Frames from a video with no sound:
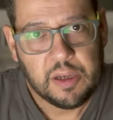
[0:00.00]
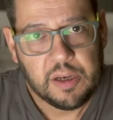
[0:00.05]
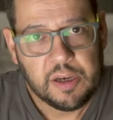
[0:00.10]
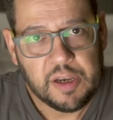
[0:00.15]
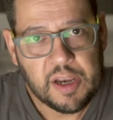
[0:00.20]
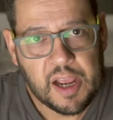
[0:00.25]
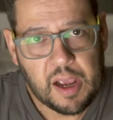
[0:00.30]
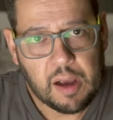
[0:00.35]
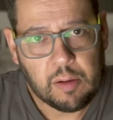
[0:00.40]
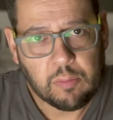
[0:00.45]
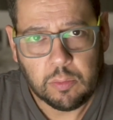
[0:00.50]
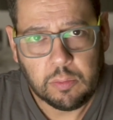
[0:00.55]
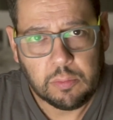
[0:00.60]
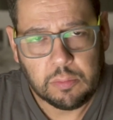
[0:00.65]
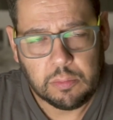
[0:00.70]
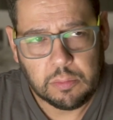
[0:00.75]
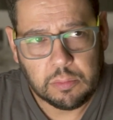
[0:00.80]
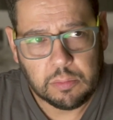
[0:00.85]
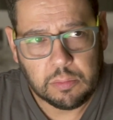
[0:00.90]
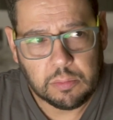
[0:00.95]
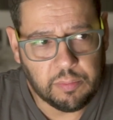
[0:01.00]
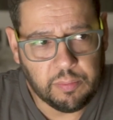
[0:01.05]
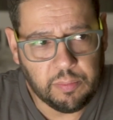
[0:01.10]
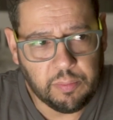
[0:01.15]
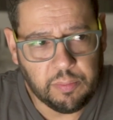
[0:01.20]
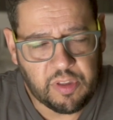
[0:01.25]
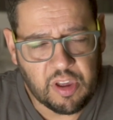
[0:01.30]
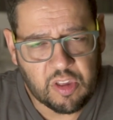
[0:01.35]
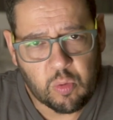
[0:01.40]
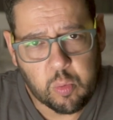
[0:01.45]
Now,
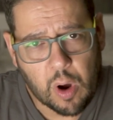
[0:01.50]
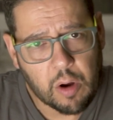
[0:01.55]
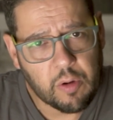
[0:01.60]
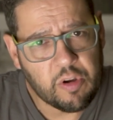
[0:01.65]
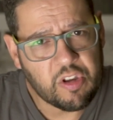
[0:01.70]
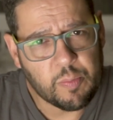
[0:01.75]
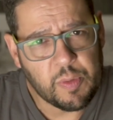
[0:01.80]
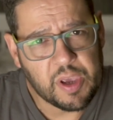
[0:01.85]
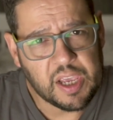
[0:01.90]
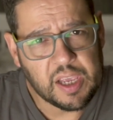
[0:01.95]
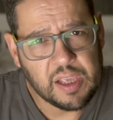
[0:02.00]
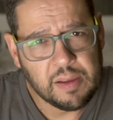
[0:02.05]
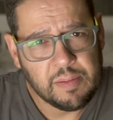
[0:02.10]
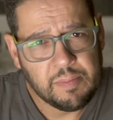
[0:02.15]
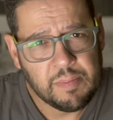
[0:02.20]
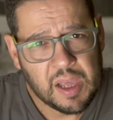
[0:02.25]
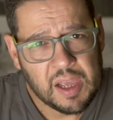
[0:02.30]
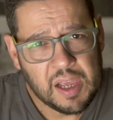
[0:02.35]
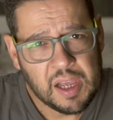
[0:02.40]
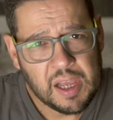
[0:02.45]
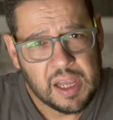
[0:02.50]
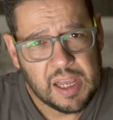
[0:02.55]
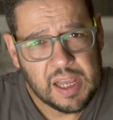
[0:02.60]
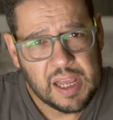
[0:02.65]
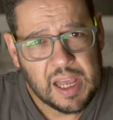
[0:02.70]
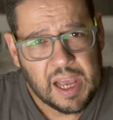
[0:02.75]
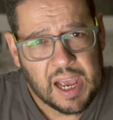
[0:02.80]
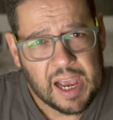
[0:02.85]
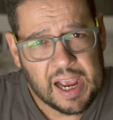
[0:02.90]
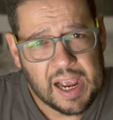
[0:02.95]
this worries me,
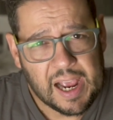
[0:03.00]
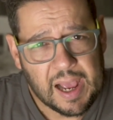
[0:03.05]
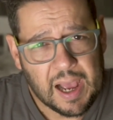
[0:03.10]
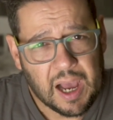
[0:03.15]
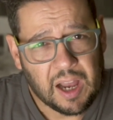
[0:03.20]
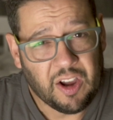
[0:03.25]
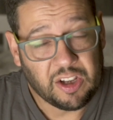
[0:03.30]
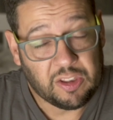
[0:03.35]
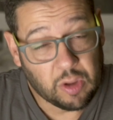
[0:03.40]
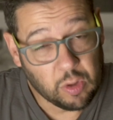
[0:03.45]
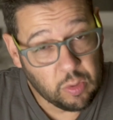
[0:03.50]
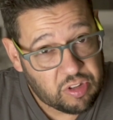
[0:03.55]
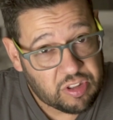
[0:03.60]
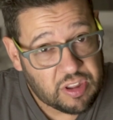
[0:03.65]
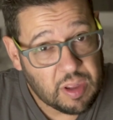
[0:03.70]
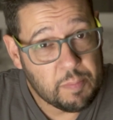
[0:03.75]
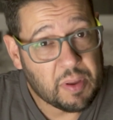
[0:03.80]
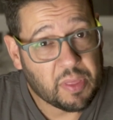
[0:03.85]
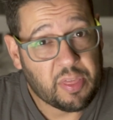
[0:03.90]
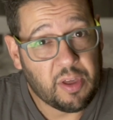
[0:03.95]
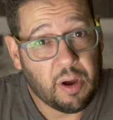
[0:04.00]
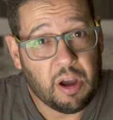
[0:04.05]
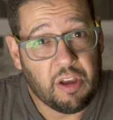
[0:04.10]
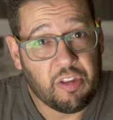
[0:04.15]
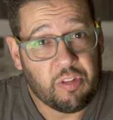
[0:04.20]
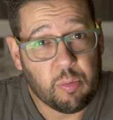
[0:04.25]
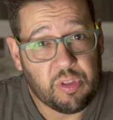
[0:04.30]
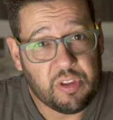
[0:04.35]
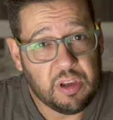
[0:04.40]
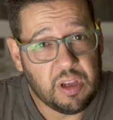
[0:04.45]
uh, and I do
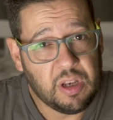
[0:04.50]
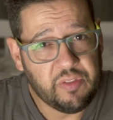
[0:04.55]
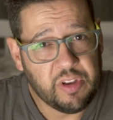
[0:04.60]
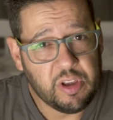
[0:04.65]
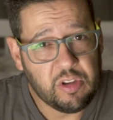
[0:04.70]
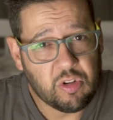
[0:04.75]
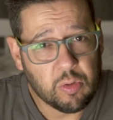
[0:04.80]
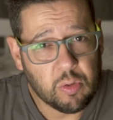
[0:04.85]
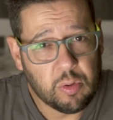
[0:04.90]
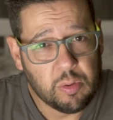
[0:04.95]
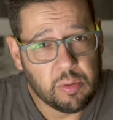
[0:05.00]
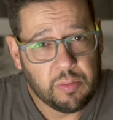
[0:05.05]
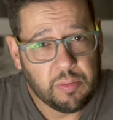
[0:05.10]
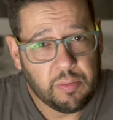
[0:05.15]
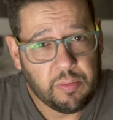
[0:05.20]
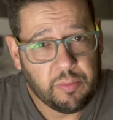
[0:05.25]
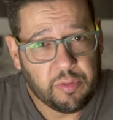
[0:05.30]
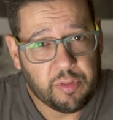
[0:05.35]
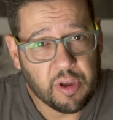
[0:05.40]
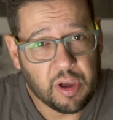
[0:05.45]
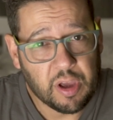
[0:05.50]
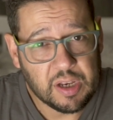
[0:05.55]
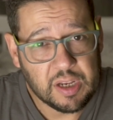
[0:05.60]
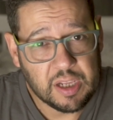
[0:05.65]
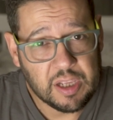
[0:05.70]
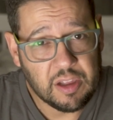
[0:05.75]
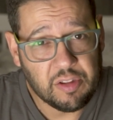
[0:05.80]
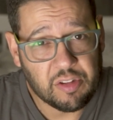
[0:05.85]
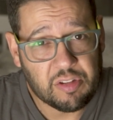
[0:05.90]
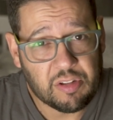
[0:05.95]
sympathise with the individual
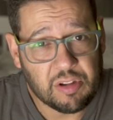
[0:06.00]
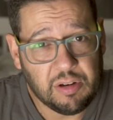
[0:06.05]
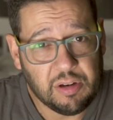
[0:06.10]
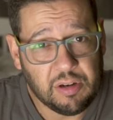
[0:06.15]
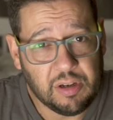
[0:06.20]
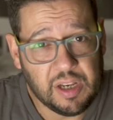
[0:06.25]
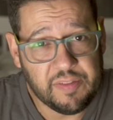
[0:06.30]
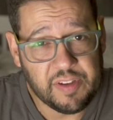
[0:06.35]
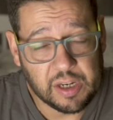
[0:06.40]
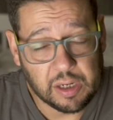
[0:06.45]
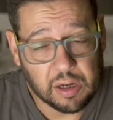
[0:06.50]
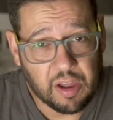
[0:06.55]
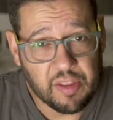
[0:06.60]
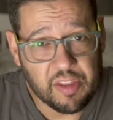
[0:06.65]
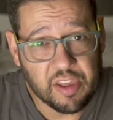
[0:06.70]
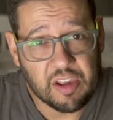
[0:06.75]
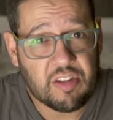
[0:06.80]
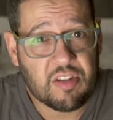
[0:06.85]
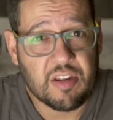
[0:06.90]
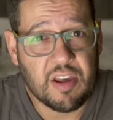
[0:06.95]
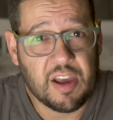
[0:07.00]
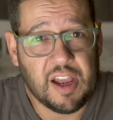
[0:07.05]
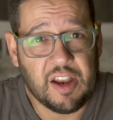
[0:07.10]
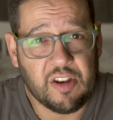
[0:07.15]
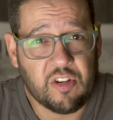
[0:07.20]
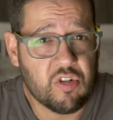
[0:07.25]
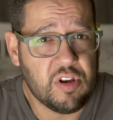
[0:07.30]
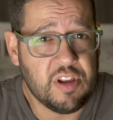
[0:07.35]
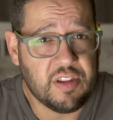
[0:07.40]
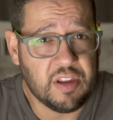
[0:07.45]
that is living like this
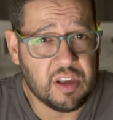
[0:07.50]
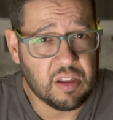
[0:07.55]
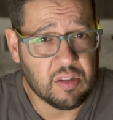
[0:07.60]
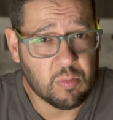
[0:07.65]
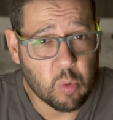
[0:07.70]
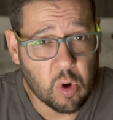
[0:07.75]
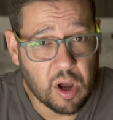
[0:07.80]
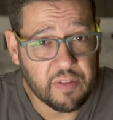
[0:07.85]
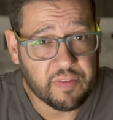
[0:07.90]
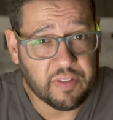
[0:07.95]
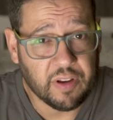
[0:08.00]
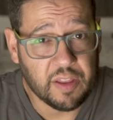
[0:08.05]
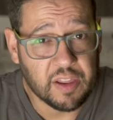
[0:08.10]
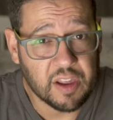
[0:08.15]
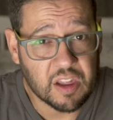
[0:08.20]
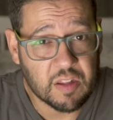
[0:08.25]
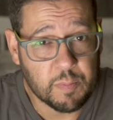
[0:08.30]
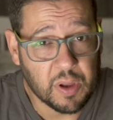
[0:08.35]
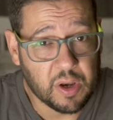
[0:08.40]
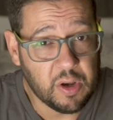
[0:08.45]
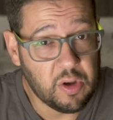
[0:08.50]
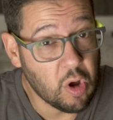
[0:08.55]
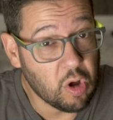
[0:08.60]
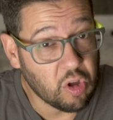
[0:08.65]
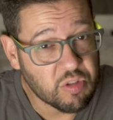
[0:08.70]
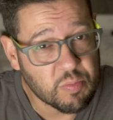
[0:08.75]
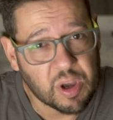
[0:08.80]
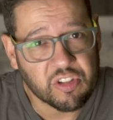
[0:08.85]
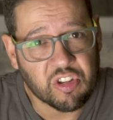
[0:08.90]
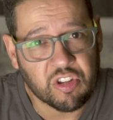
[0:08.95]
and treating his wife like this, but
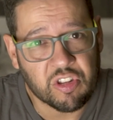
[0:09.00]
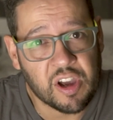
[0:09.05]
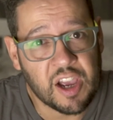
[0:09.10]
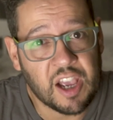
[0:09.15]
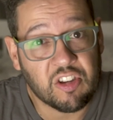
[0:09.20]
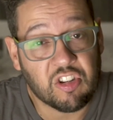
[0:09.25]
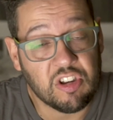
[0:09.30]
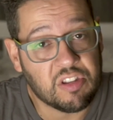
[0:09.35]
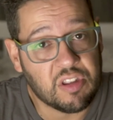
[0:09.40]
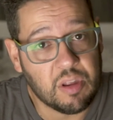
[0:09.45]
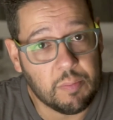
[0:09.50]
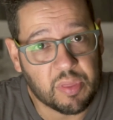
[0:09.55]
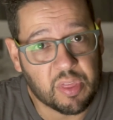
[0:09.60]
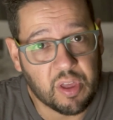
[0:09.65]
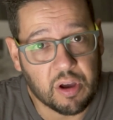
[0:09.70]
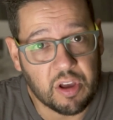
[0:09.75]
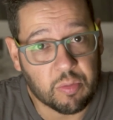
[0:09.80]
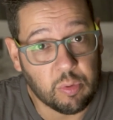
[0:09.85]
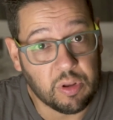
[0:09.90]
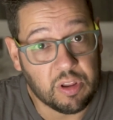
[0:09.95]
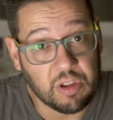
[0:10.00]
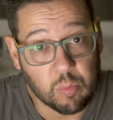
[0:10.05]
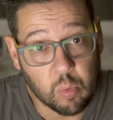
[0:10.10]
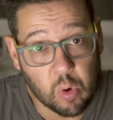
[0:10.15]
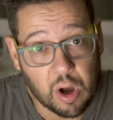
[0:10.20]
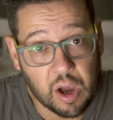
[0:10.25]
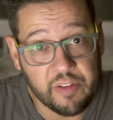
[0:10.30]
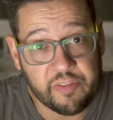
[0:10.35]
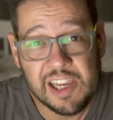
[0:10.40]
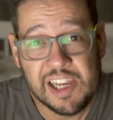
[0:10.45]
not as much as I actually sympathise with his
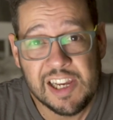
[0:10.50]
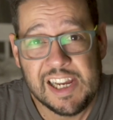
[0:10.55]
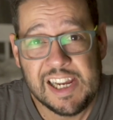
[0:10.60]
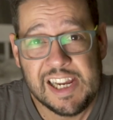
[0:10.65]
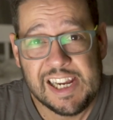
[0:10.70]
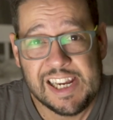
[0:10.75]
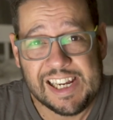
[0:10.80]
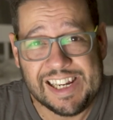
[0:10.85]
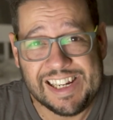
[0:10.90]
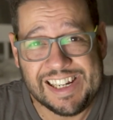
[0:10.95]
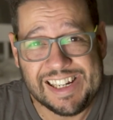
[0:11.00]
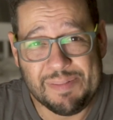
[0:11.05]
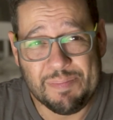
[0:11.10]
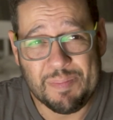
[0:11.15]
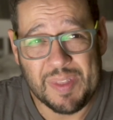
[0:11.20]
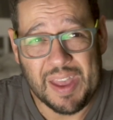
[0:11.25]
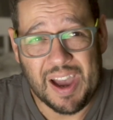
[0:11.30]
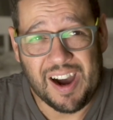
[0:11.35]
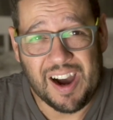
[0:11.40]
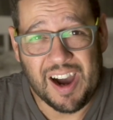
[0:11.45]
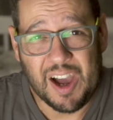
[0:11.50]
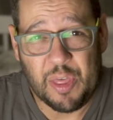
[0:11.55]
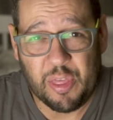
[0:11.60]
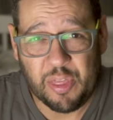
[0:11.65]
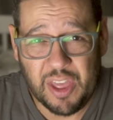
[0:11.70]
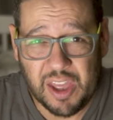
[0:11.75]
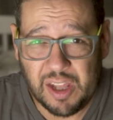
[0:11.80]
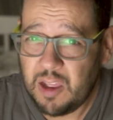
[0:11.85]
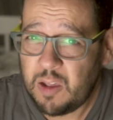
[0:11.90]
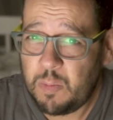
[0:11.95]
wife. Um, I
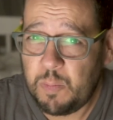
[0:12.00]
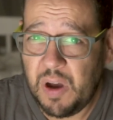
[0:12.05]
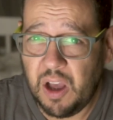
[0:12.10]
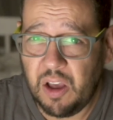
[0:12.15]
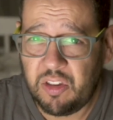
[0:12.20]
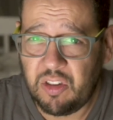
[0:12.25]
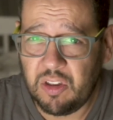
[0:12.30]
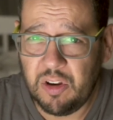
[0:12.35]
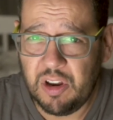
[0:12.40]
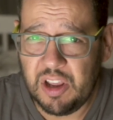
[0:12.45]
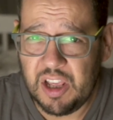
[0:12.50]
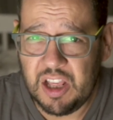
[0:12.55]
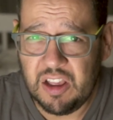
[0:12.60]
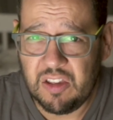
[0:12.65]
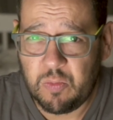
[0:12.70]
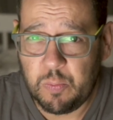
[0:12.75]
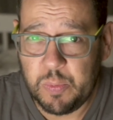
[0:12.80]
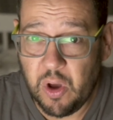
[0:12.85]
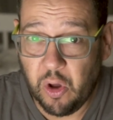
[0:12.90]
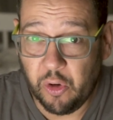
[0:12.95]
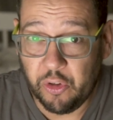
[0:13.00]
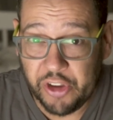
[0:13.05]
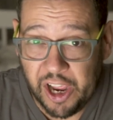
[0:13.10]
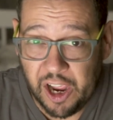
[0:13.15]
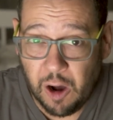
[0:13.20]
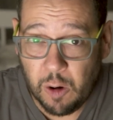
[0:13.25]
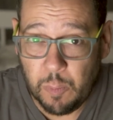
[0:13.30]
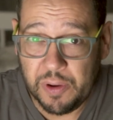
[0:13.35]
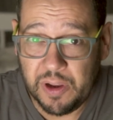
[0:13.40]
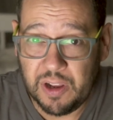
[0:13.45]
think this person is beyond
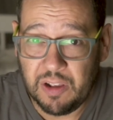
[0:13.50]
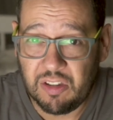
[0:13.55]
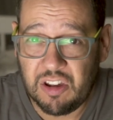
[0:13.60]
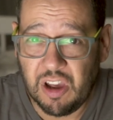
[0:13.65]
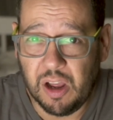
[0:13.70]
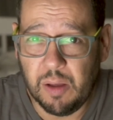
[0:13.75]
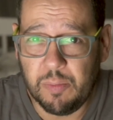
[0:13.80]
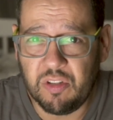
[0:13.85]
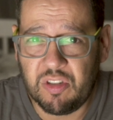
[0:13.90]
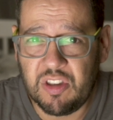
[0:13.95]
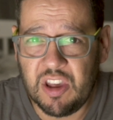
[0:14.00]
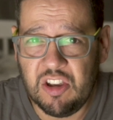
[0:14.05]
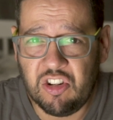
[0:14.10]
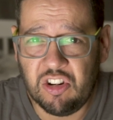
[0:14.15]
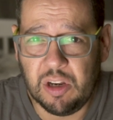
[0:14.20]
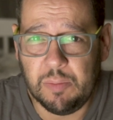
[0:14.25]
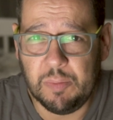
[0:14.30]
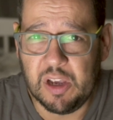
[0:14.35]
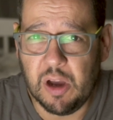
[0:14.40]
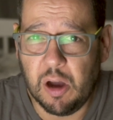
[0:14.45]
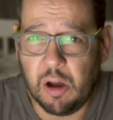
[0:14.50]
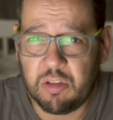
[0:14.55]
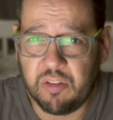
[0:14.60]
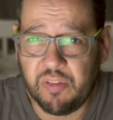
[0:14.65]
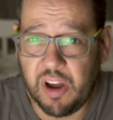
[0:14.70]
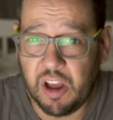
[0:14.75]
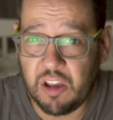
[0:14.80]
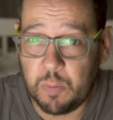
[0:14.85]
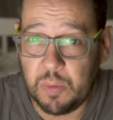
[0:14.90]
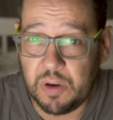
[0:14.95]
help in terms of teaching him the art
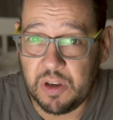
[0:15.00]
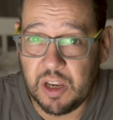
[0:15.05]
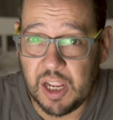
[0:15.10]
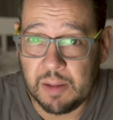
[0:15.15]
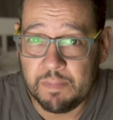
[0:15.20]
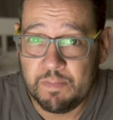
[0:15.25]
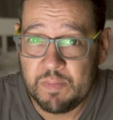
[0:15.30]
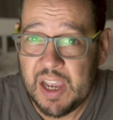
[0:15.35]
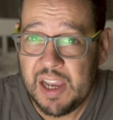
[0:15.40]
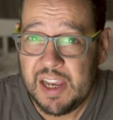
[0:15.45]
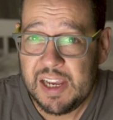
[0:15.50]
of husbanding,